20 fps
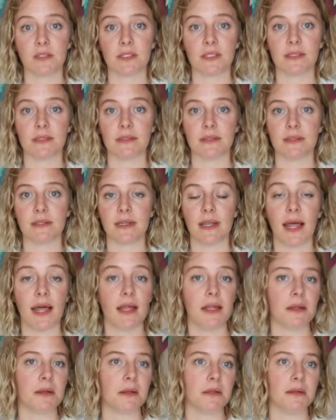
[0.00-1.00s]
It's
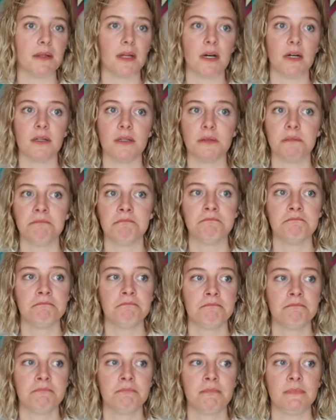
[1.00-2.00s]
not a long,
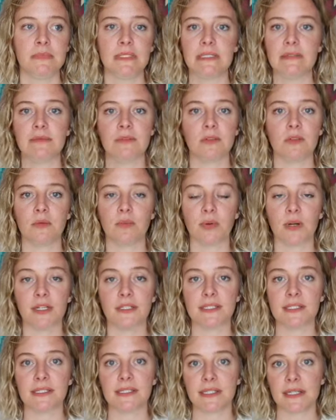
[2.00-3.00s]
difficult
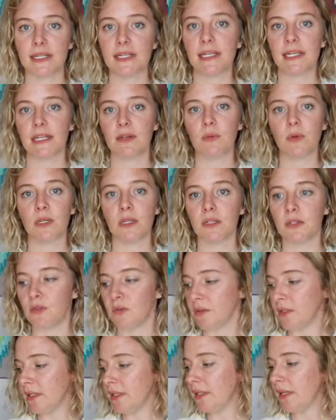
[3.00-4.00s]
process. I think anyone could
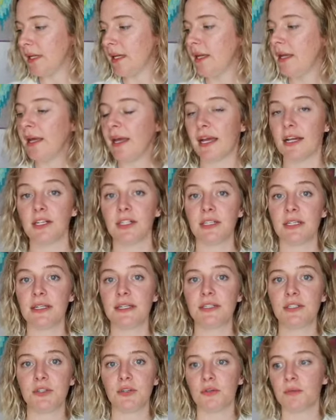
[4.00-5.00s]
do it. Actually,
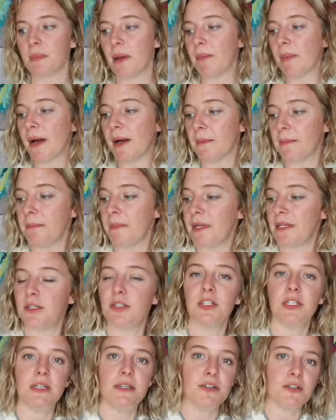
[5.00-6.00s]
I showed my mom and
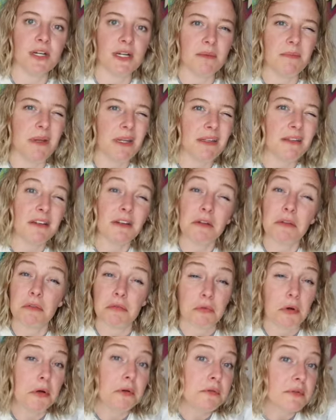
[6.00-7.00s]
she tried to make like a
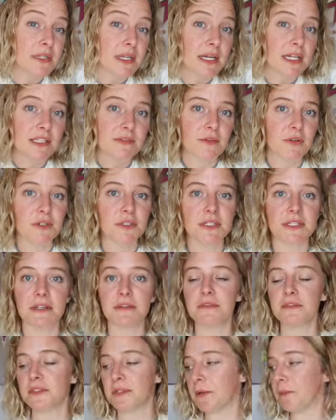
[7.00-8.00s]
throw size for
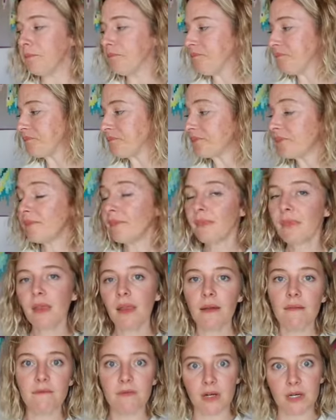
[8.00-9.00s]
herself, so
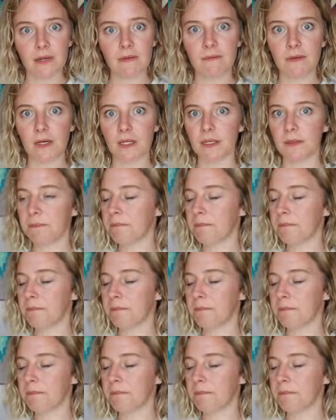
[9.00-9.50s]
very fun.